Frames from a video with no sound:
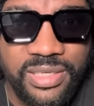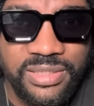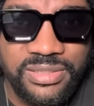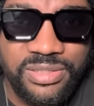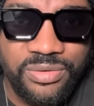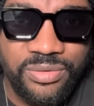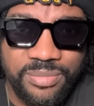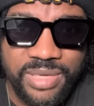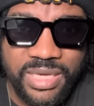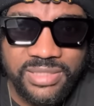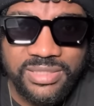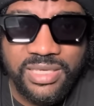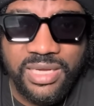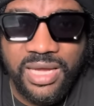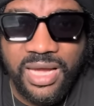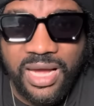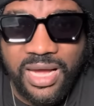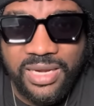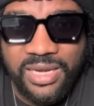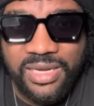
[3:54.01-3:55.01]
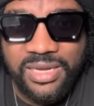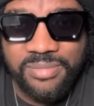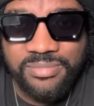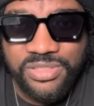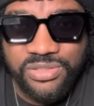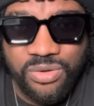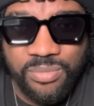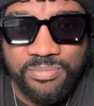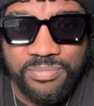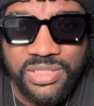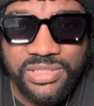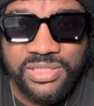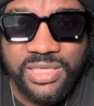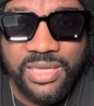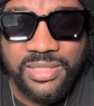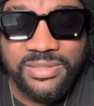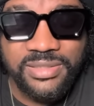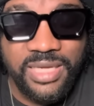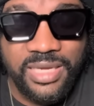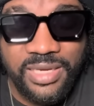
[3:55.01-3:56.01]
You see I say? All of them
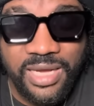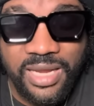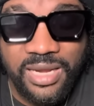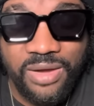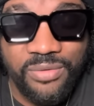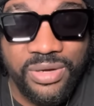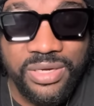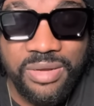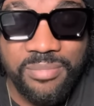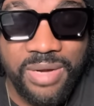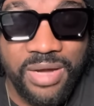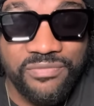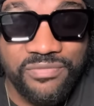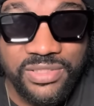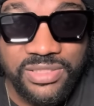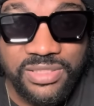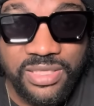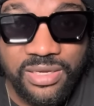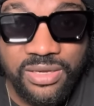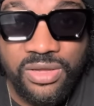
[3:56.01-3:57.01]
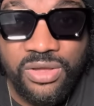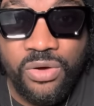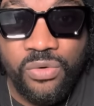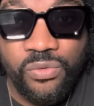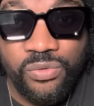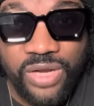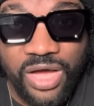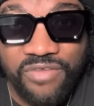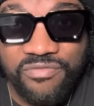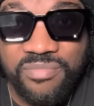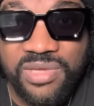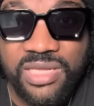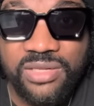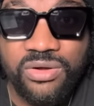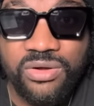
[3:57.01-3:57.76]
submissions and all of what them have to say would have been